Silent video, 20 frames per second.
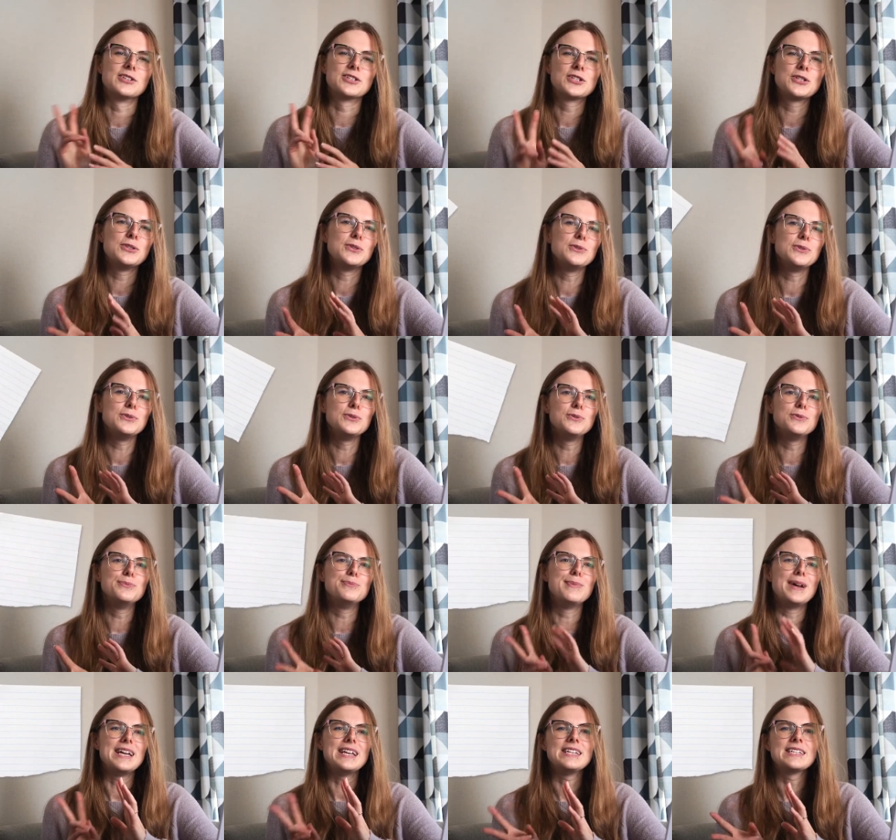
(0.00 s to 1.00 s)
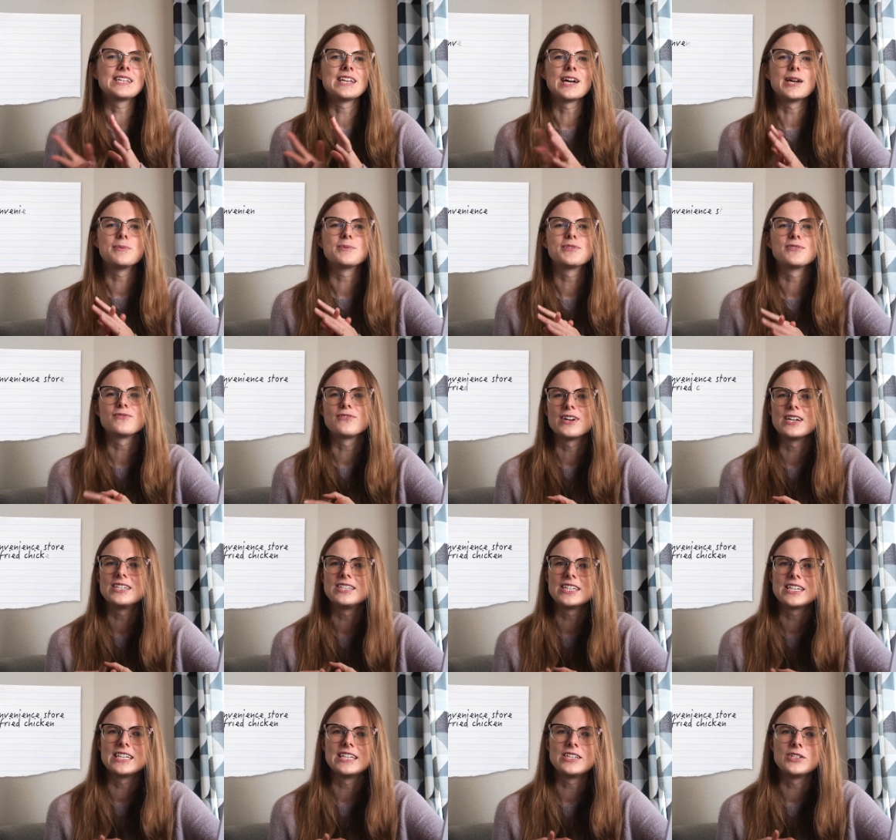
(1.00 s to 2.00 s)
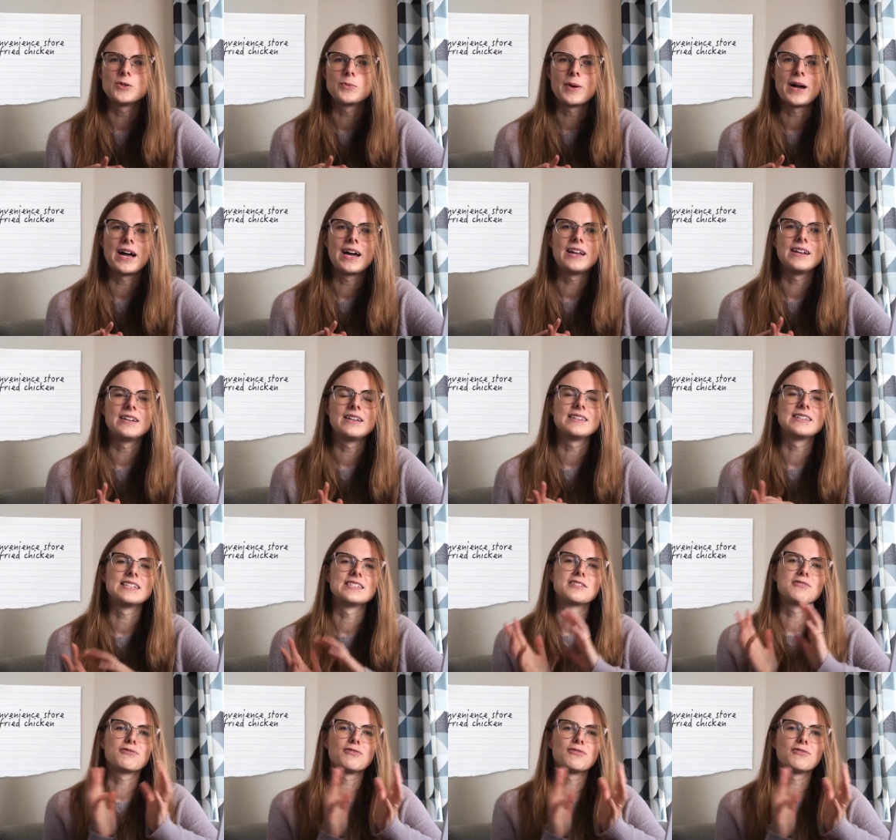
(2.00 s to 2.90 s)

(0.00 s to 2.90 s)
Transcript: are two main types of fried chicken in Japan. There's a